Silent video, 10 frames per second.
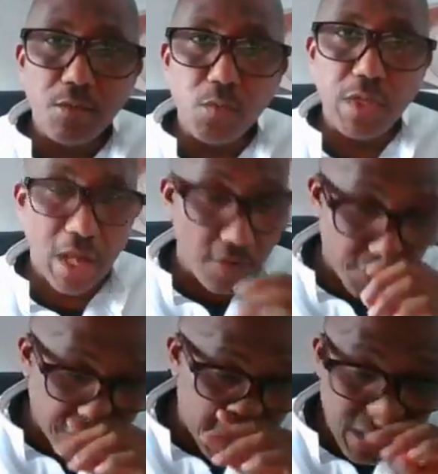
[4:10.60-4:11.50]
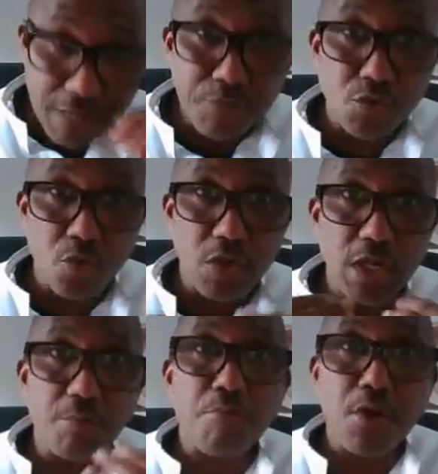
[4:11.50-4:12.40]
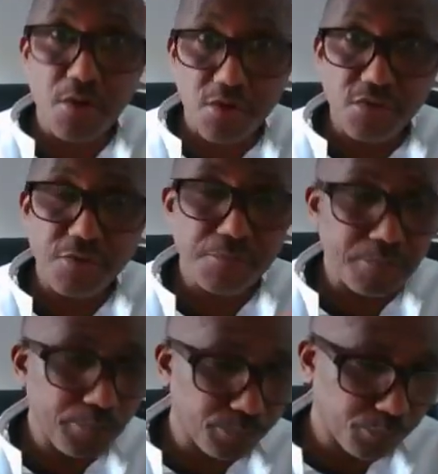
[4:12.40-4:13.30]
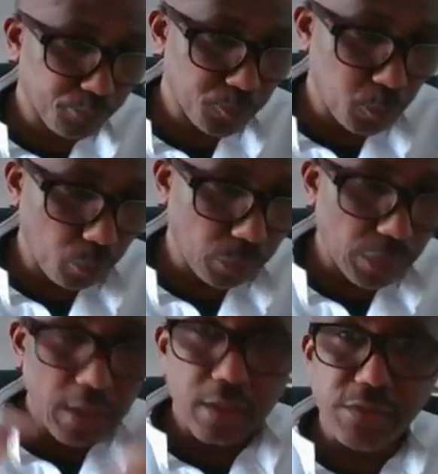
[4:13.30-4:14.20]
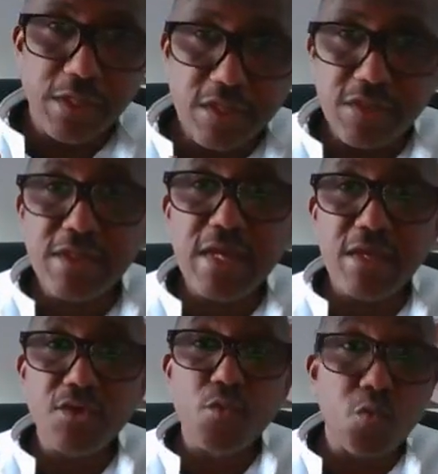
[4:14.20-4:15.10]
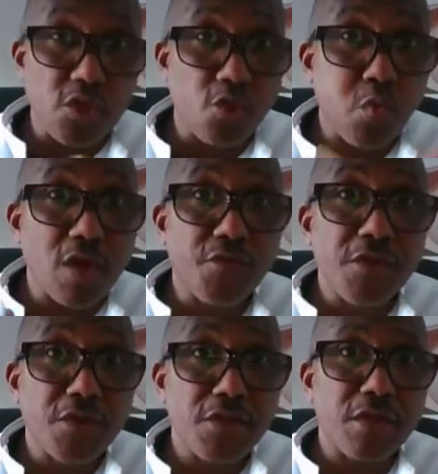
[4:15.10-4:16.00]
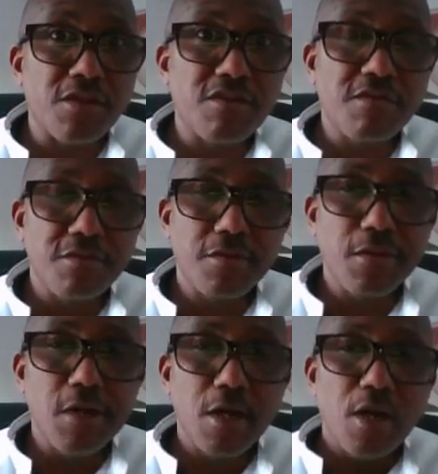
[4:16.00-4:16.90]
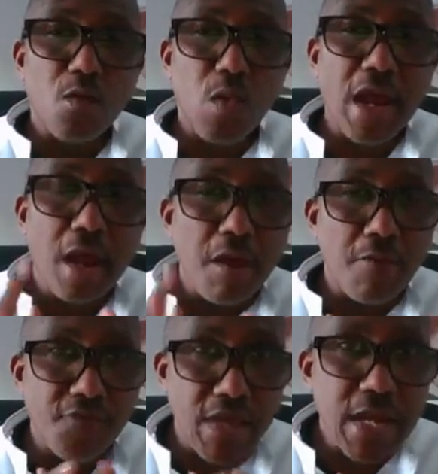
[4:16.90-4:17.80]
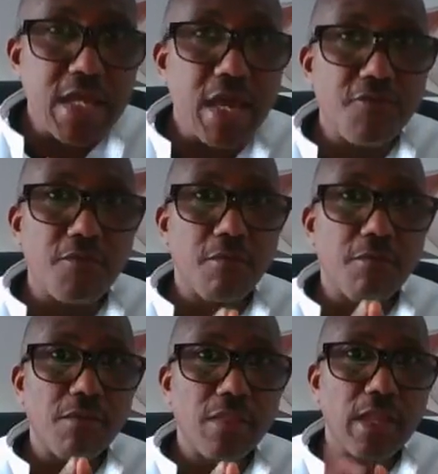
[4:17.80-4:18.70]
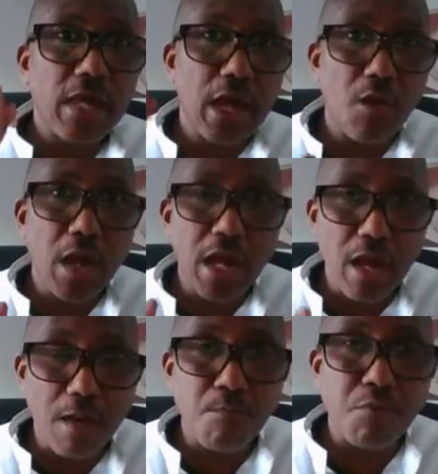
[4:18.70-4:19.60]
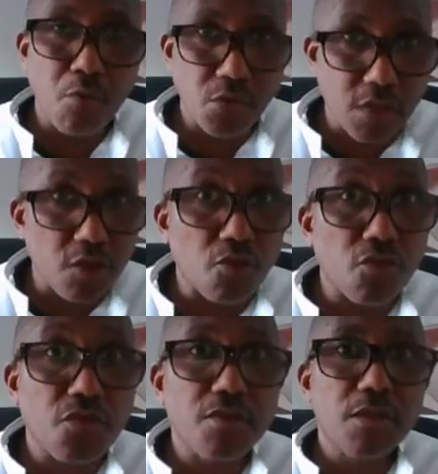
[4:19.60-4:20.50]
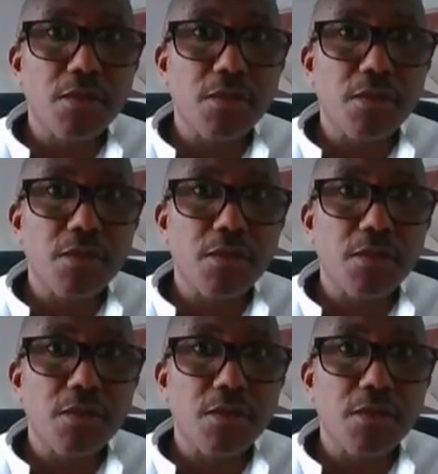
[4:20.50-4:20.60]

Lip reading: we have a state capture in progress. This is one of the reasons why I am very careful how I approach issues.